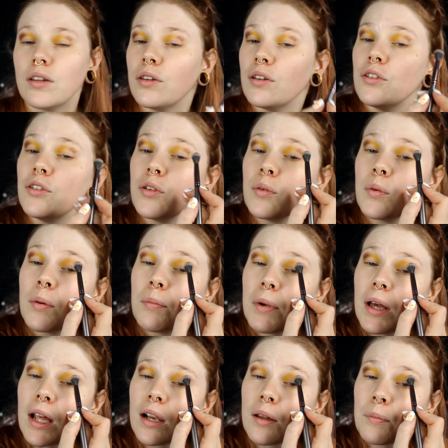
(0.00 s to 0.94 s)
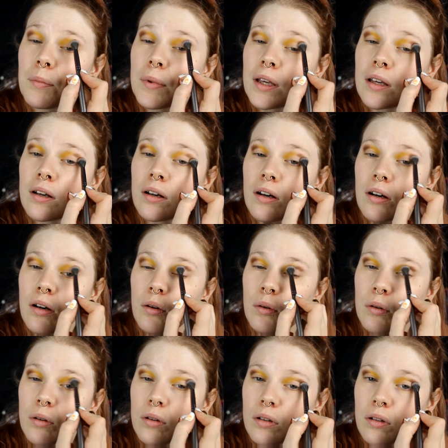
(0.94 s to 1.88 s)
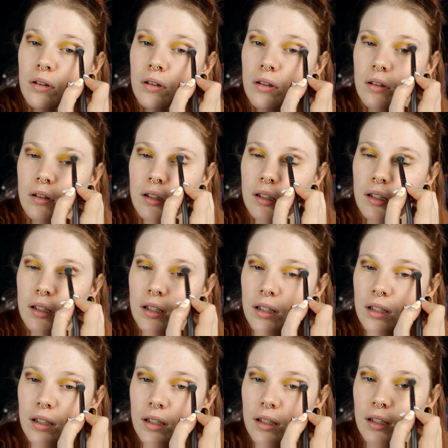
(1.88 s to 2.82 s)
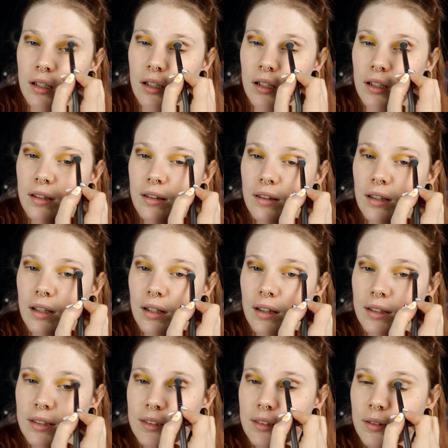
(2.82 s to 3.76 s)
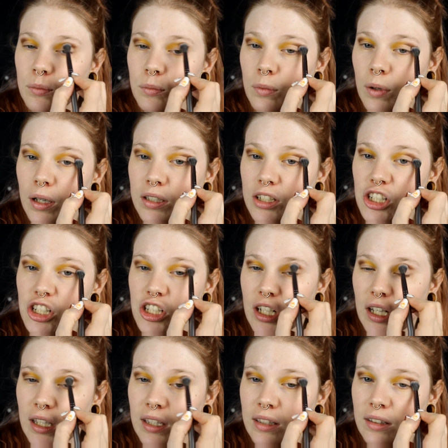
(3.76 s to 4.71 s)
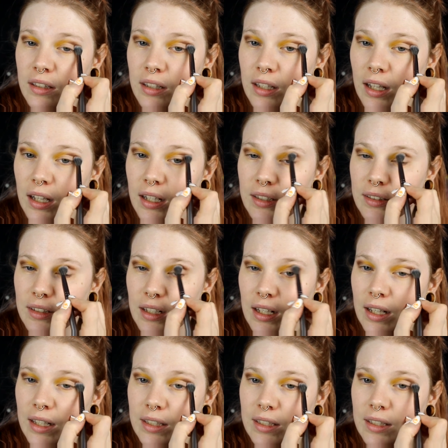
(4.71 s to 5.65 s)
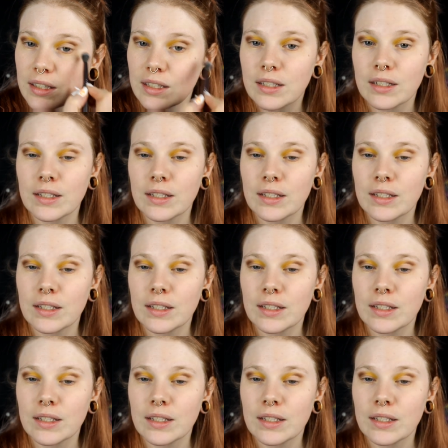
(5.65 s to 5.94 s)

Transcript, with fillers: you do a palette bingo, it is at least one shade that is like,